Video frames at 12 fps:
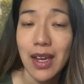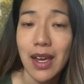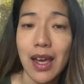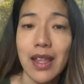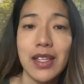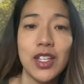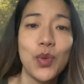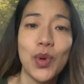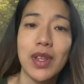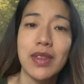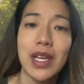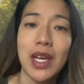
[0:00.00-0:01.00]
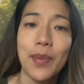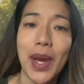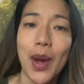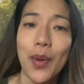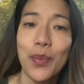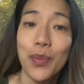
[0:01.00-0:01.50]
and then you want to think
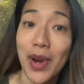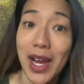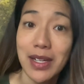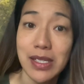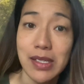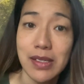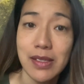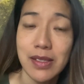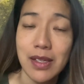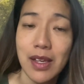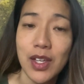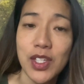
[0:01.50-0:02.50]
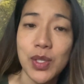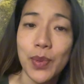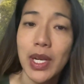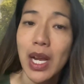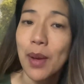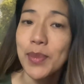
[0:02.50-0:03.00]
about practice. So when
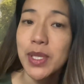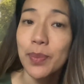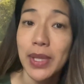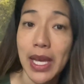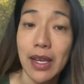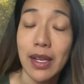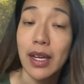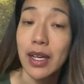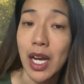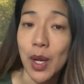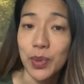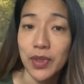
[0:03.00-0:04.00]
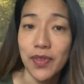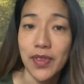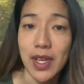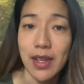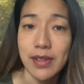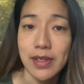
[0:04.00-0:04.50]
it comes to planning, a couple of
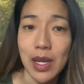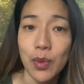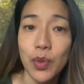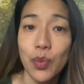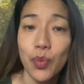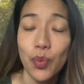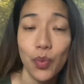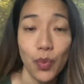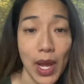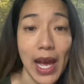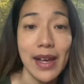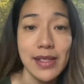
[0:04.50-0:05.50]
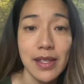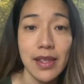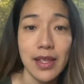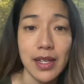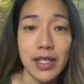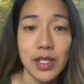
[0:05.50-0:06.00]
things. I would ask
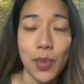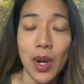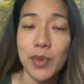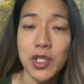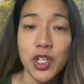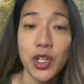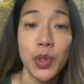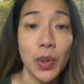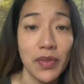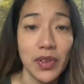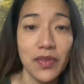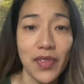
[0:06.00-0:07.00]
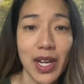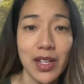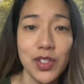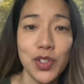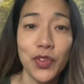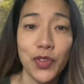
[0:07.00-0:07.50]
the department chair, whoever
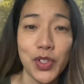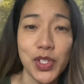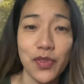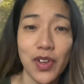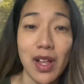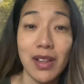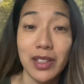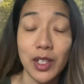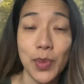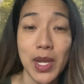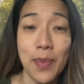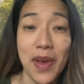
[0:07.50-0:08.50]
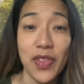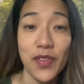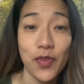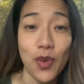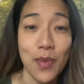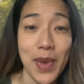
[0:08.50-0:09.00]
invited you, first of all, a little bit about the
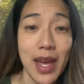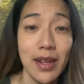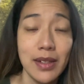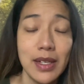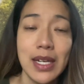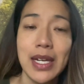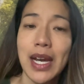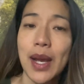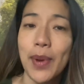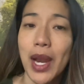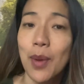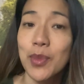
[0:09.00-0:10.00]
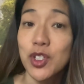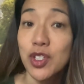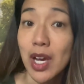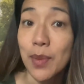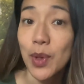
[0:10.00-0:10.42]
format, about how much time you